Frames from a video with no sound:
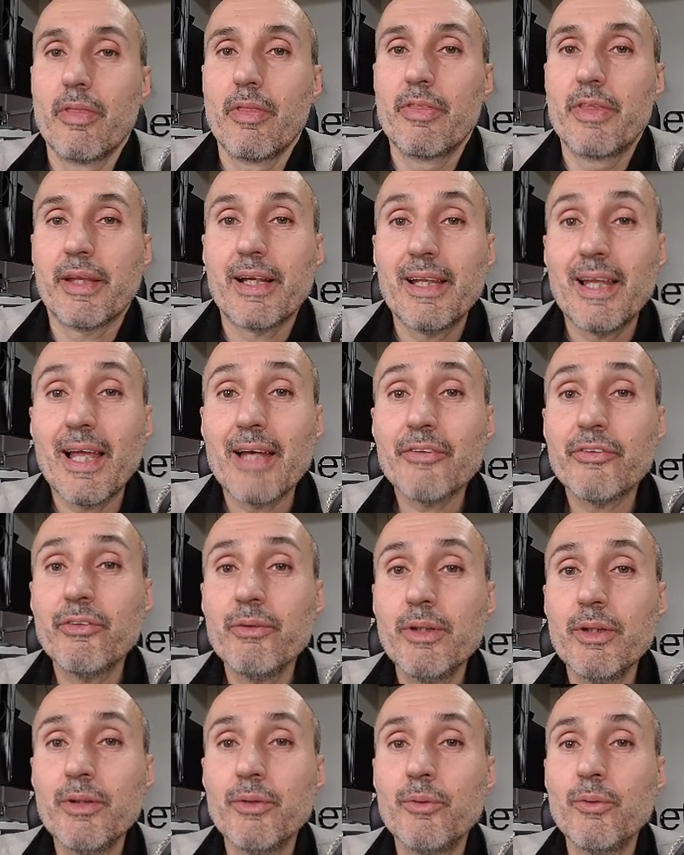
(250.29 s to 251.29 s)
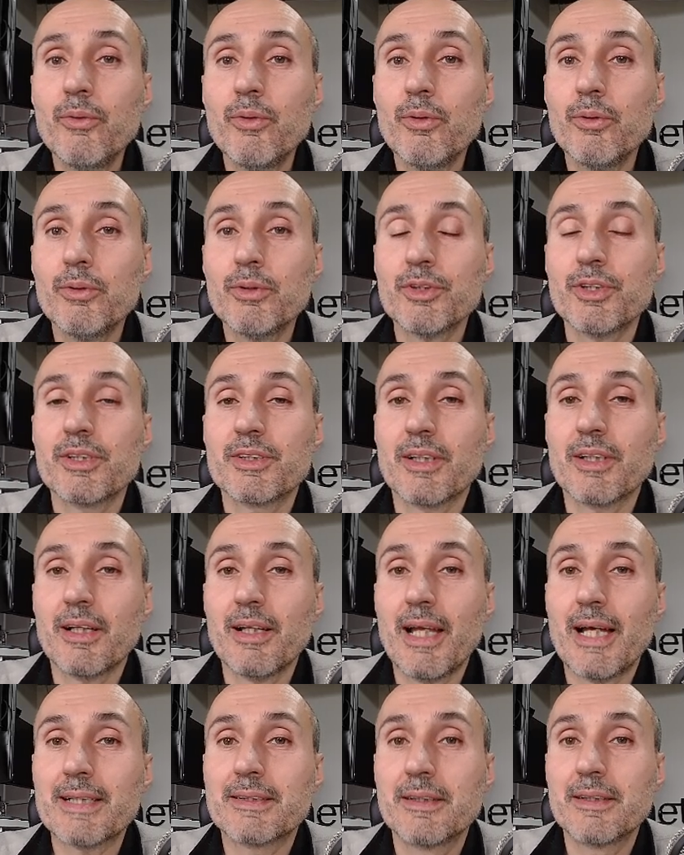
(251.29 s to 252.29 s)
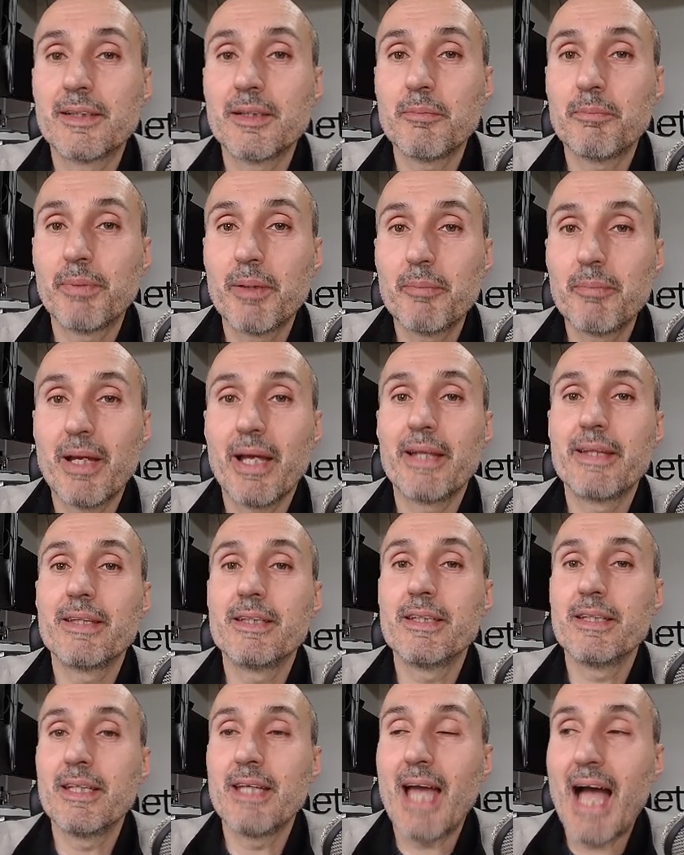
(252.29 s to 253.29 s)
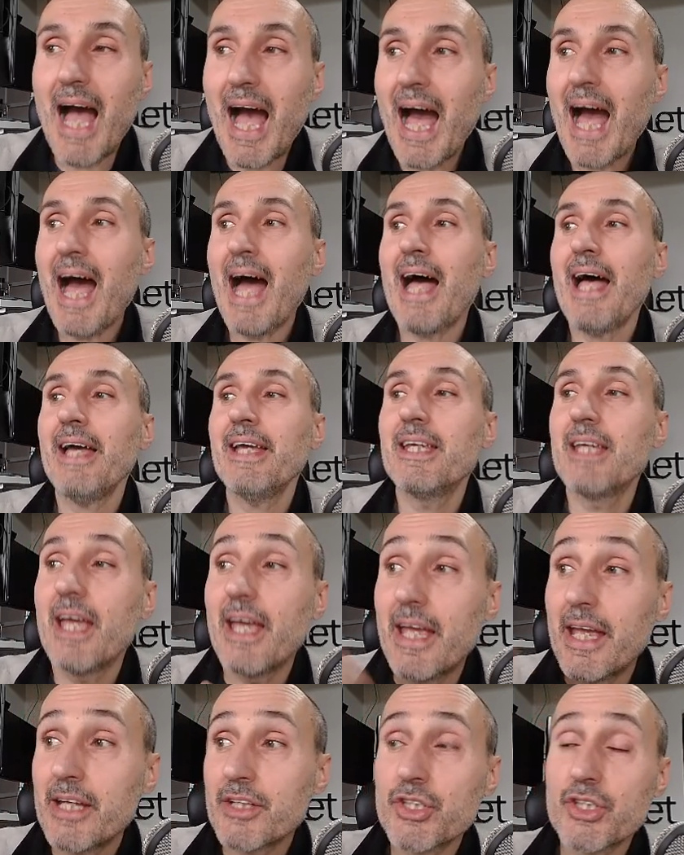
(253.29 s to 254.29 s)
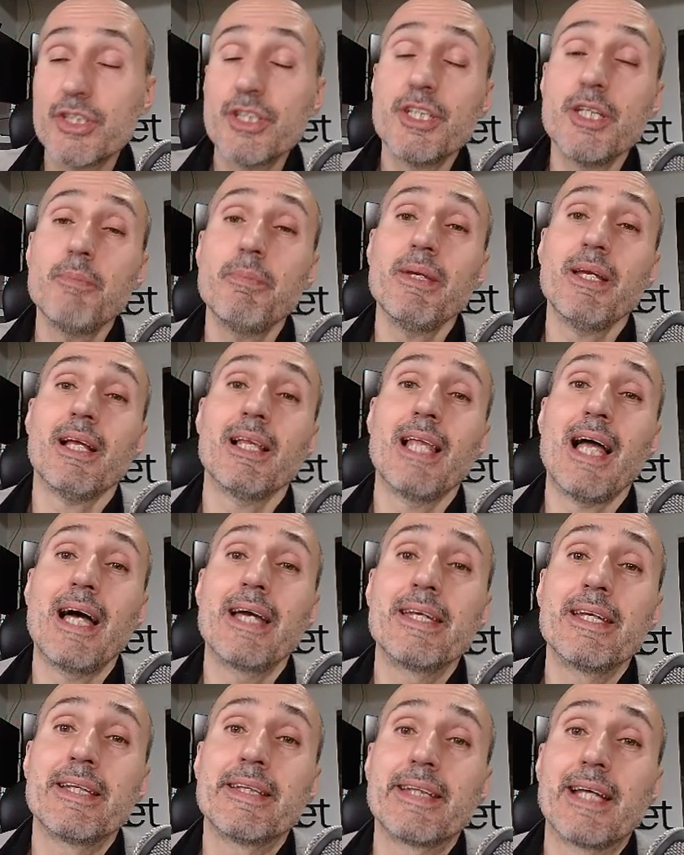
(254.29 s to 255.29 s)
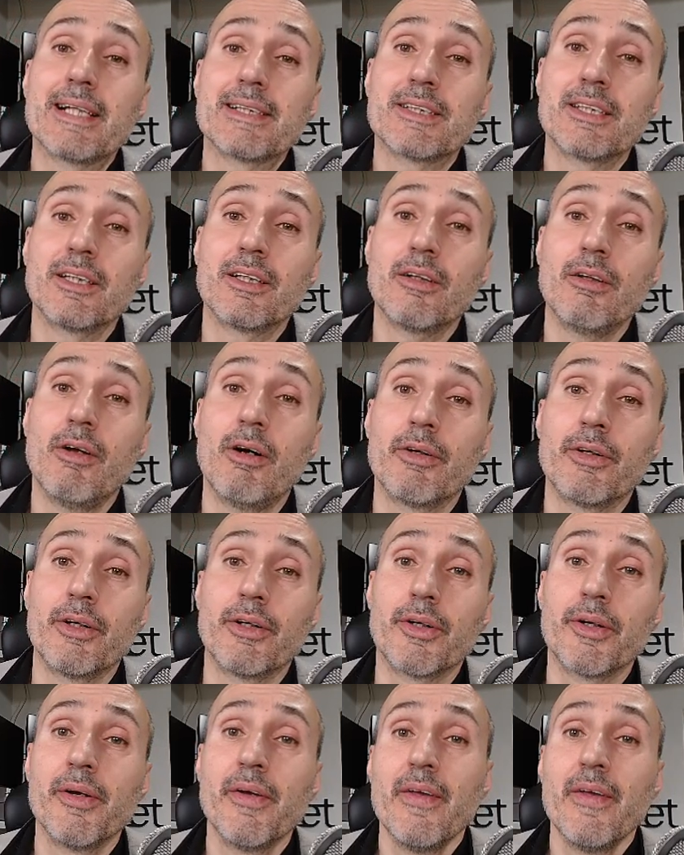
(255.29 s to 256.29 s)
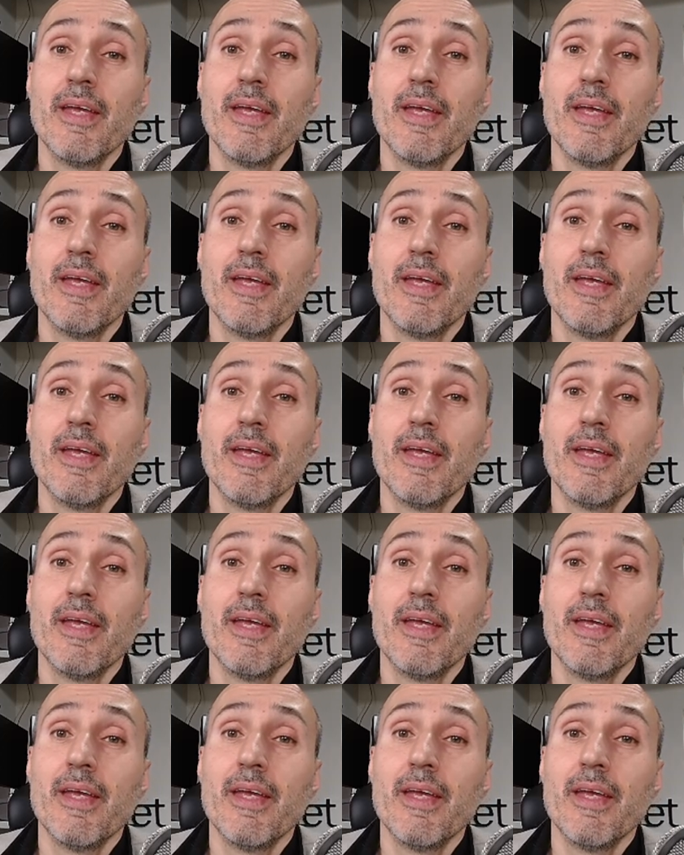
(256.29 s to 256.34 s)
The class you need to use is a class that implements the HTTP client async logger.